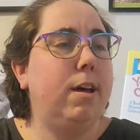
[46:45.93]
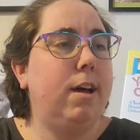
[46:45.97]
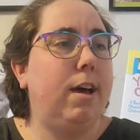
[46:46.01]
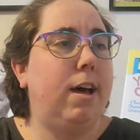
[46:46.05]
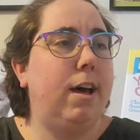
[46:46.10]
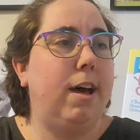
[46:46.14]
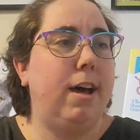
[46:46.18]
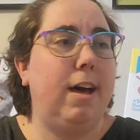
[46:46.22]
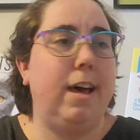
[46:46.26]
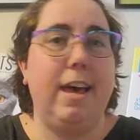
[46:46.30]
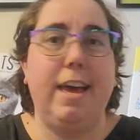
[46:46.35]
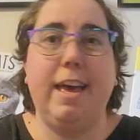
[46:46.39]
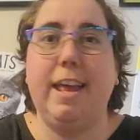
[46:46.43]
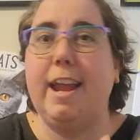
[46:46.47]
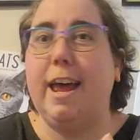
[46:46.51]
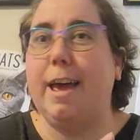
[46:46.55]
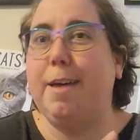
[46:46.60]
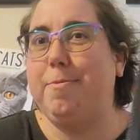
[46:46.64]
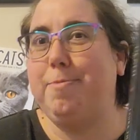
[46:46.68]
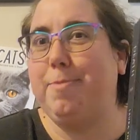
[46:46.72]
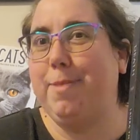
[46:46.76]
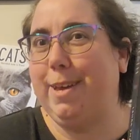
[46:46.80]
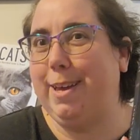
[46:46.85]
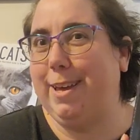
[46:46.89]
Uh, and
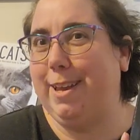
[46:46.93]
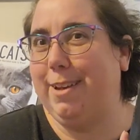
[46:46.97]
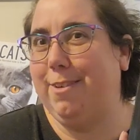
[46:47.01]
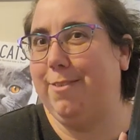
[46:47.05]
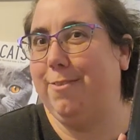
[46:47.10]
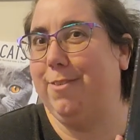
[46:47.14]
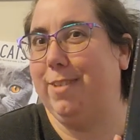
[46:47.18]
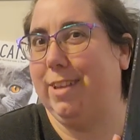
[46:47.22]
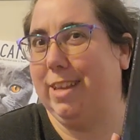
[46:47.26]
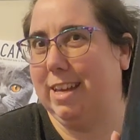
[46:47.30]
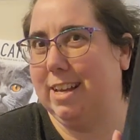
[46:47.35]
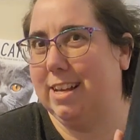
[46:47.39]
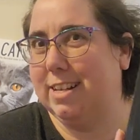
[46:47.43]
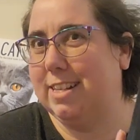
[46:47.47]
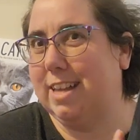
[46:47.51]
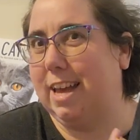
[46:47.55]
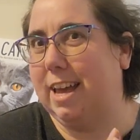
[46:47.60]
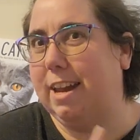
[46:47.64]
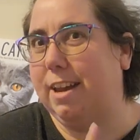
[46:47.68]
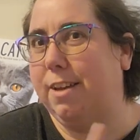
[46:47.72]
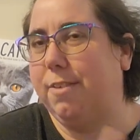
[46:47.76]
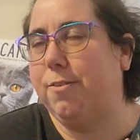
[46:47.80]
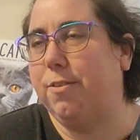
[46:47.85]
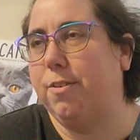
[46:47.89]
I've been really
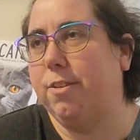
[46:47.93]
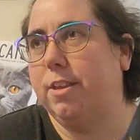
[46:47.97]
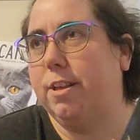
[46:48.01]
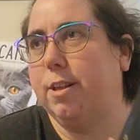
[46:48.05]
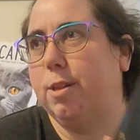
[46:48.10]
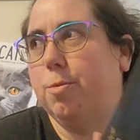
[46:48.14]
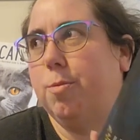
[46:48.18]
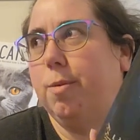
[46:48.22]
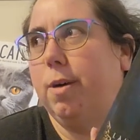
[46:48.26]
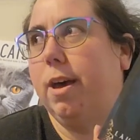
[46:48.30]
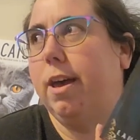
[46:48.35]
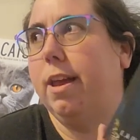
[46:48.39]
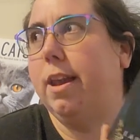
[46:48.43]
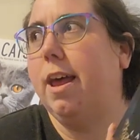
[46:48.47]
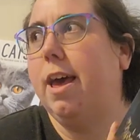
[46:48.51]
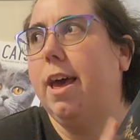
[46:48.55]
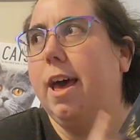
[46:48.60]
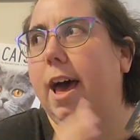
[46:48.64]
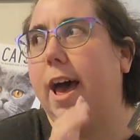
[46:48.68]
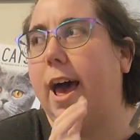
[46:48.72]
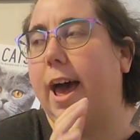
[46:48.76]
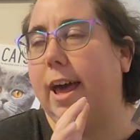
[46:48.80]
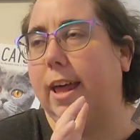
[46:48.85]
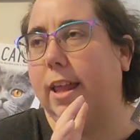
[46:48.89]
excited for this one.
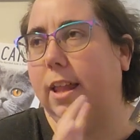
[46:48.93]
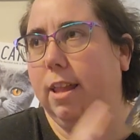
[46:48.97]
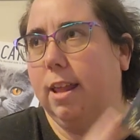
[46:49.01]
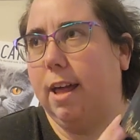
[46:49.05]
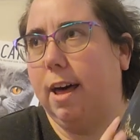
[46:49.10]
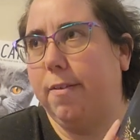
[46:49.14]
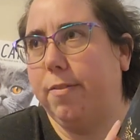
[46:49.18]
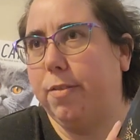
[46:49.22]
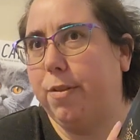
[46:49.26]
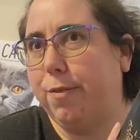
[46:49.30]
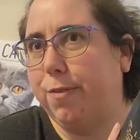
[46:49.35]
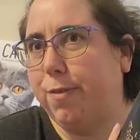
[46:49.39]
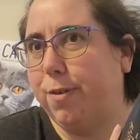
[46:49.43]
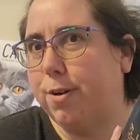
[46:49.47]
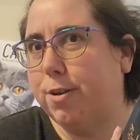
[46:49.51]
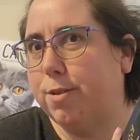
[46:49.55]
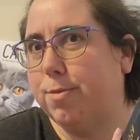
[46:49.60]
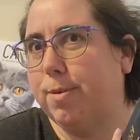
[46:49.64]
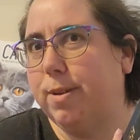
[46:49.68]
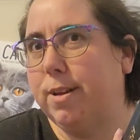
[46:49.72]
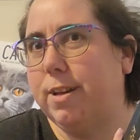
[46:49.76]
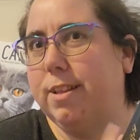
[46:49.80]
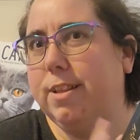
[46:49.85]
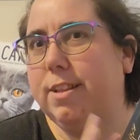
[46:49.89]
I love the first
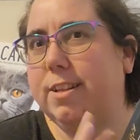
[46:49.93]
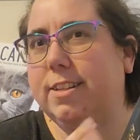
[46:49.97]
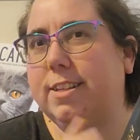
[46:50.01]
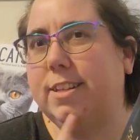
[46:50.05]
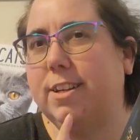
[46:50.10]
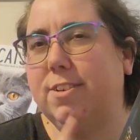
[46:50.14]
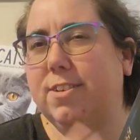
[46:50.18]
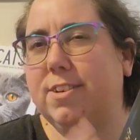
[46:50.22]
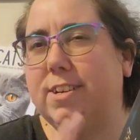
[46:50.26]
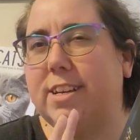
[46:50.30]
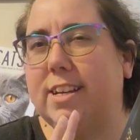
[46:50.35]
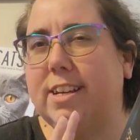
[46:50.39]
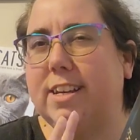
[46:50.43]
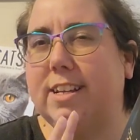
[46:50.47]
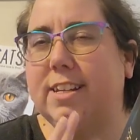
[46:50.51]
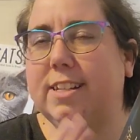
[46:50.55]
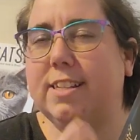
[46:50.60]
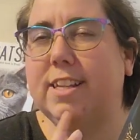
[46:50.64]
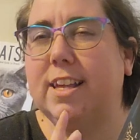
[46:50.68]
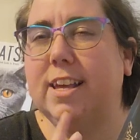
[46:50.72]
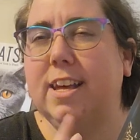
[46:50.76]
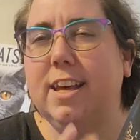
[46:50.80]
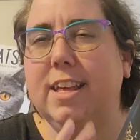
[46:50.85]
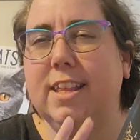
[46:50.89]
one in the
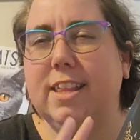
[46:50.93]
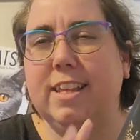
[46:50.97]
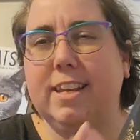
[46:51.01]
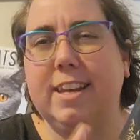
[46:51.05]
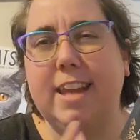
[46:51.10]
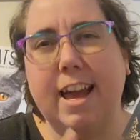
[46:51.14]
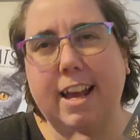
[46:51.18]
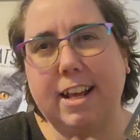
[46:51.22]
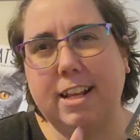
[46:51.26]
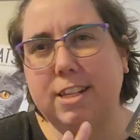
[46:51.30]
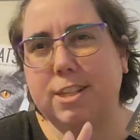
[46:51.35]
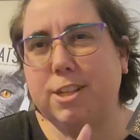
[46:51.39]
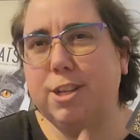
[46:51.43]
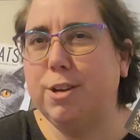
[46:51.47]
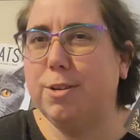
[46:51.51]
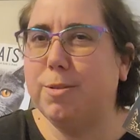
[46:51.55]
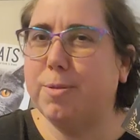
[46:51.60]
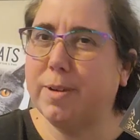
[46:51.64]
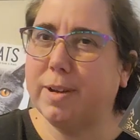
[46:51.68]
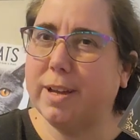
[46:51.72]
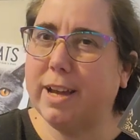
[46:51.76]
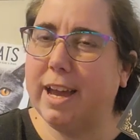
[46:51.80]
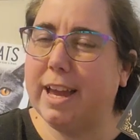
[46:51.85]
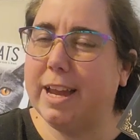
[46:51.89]
series. The next two
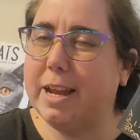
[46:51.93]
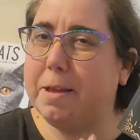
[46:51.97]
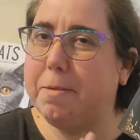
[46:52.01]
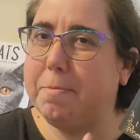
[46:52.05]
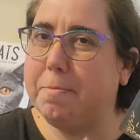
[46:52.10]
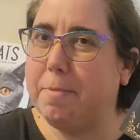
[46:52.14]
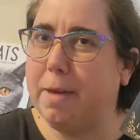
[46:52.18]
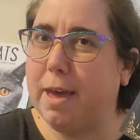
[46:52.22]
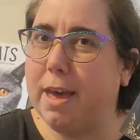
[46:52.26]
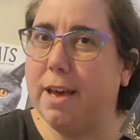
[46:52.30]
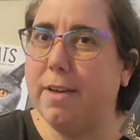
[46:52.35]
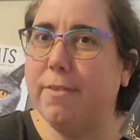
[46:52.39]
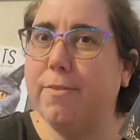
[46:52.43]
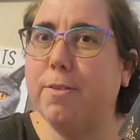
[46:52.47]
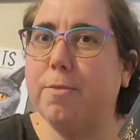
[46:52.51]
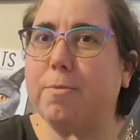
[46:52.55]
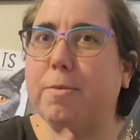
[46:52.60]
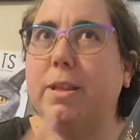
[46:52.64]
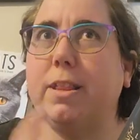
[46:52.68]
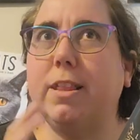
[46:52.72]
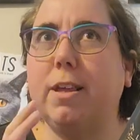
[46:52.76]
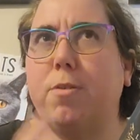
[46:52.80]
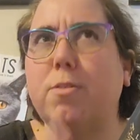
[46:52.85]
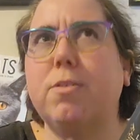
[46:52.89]
were kind of meh for
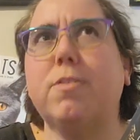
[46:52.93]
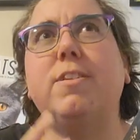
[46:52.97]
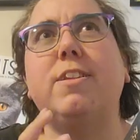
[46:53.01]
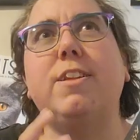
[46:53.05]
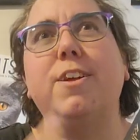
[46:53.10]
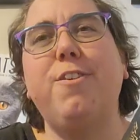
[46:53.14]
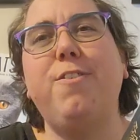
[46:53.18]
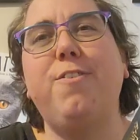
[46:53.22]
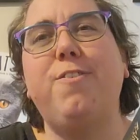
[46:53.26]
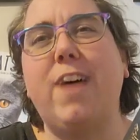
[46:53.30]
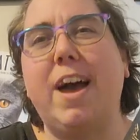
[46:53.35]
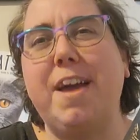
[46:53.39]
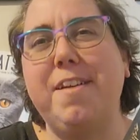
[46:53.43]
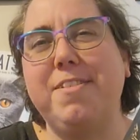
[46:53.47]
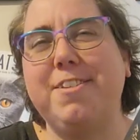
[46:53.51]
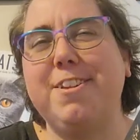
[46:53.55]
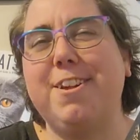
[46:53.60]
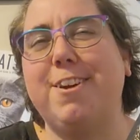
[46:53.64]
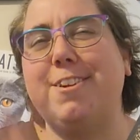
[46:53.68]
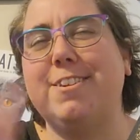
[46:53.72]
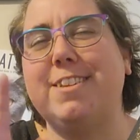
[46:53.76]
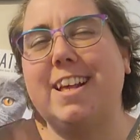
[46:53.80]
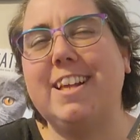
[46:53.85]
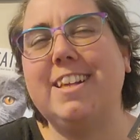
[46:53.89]
me. They were still five
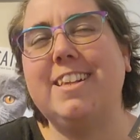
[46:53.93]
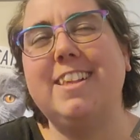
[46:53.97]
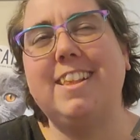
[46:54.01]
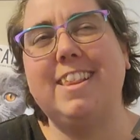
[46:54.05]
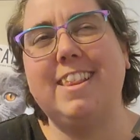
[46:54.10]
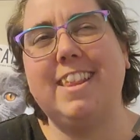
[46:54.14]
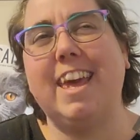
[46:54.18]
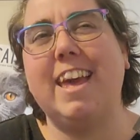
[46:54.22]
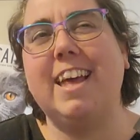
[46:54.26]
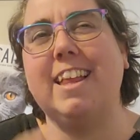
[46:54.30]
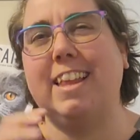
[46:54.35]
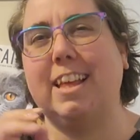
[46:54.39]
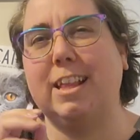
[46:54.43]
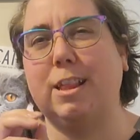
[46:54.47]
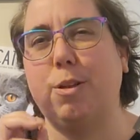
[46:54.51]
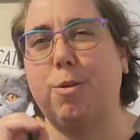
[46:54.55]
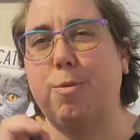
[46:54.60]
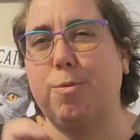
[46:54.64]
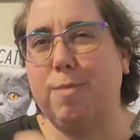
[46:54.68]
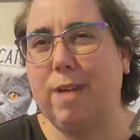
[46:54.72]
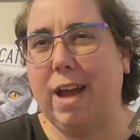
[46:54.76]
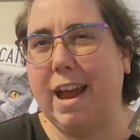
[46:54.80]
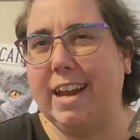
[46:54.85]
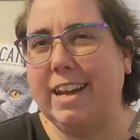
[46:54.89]
stars. That's the thing. Like the
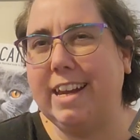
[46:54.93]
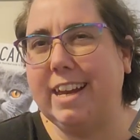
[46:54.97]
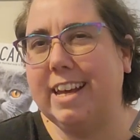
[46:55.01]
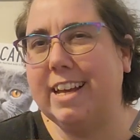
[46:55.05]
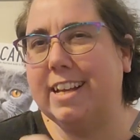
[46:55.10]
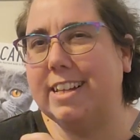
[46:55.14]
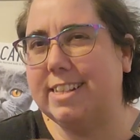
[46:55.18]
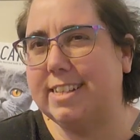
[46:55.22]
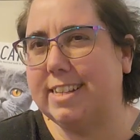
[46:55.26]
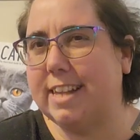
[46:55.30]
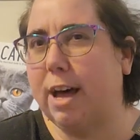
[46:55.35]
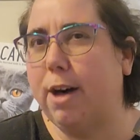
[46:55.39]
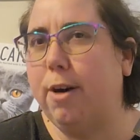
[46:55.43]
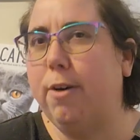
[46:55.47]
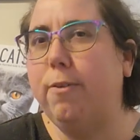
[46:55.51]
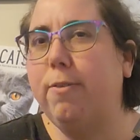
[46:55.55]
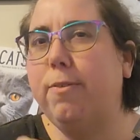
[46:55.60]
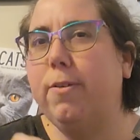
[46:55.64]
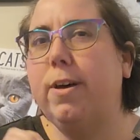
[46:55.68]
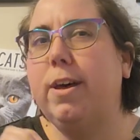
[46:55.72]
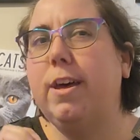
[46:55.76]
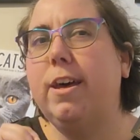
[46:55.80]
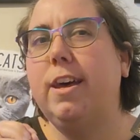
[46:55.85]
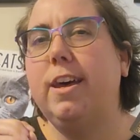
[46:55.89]
writing itself
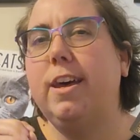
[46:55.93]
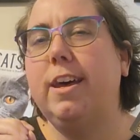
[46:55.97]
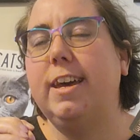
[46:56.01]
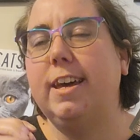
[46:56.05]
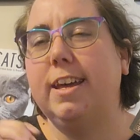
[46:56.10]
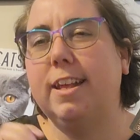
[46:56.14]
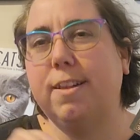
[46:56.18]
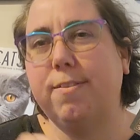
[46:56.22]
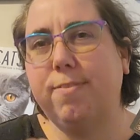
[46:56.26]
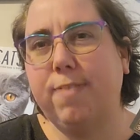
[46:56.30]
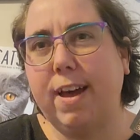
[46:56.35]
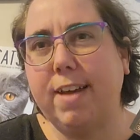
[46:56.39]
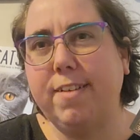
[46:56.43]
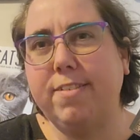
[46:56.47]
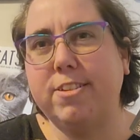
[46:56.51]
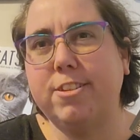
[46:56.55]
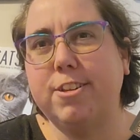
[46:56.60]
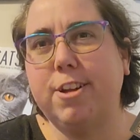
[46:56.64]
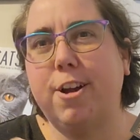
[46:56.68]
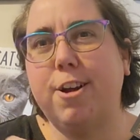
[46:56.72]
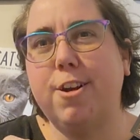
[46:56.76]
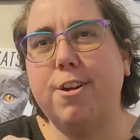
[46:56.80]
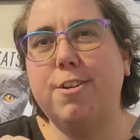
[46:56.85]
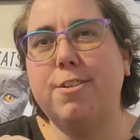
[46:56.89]
is five
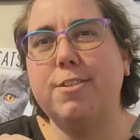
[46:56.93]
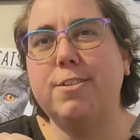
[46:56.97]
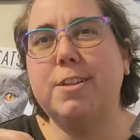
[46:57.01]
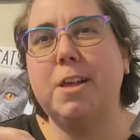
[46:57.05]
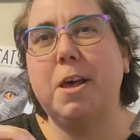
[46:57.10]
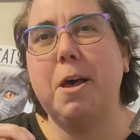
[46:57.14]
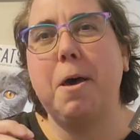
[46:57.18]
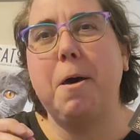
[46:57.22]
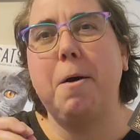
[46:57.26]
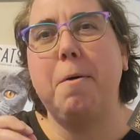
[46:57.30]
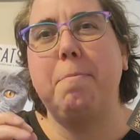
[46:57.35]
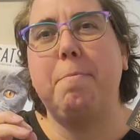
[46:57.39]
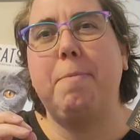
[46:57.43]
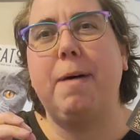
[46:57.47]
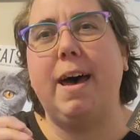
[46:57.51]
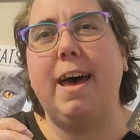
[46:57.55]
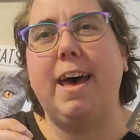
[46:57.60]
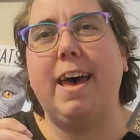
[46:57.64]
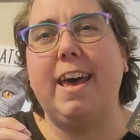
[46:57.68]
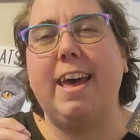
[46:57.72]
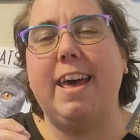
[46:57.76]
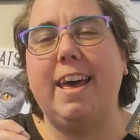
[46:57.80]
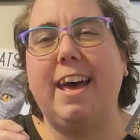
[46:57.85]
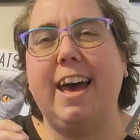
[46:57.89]
stars,
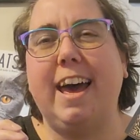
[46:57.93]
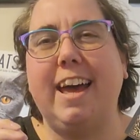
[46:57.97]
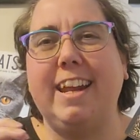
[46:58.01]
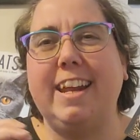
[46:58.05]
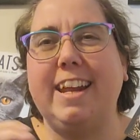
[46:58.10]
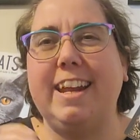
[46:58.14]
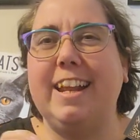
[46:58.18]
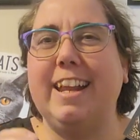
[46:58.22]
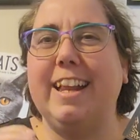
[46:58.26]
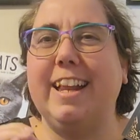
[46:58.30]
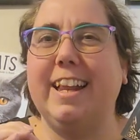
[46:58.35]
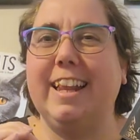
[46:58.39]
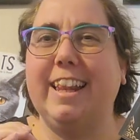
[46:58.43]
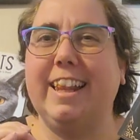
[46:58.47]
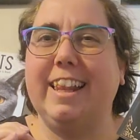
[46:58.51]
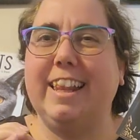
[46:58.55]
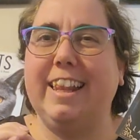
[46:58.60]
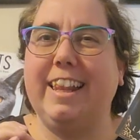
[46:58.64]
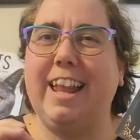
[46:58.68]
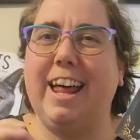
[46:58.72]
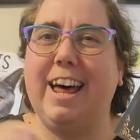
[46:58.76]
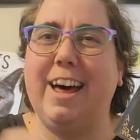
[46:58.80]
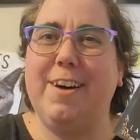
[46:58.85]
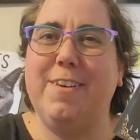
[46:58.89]
but I didn't
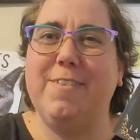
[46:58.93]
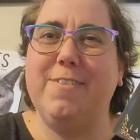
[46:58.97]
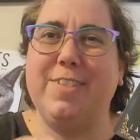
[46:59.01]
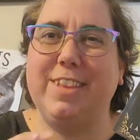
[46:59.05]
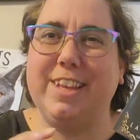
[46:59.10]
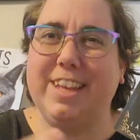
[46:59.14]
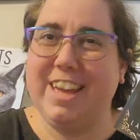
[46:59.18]
love the